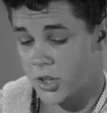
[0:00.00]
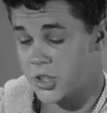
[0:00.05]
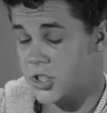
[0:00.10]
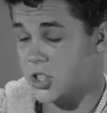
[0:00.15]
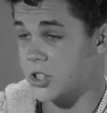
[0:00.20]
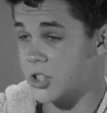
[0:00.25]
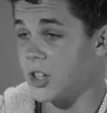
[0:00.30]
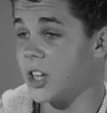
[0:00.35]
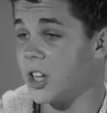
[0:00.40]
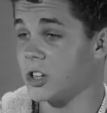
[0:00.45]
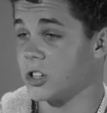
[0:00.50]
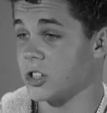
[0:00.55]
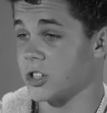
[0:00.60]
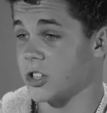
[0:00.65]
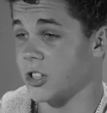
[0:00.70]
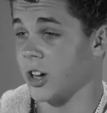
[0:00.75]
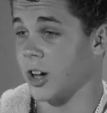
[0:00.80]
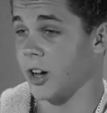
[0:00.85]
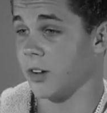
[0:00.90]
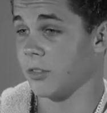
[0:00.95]
This is neater
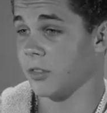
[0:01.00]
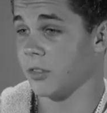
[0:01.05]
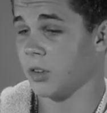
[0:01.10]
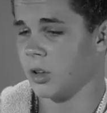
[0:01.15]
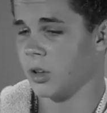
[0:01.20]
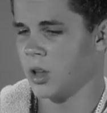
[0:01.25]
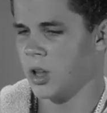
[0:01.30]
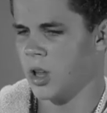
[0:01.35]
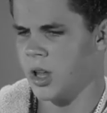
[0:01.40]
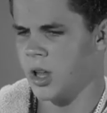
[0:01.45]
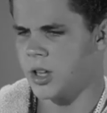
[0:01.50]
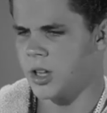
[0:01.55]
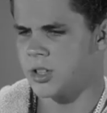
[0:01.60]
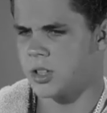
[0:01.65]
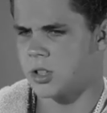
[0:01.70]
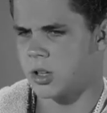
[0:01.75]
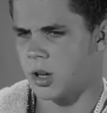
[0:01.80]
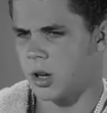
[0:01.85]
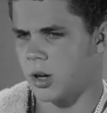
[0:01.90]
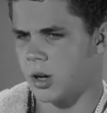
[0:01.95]
stuff.
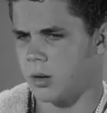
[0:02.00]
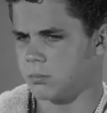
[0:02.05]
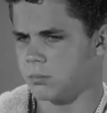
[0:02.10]
It's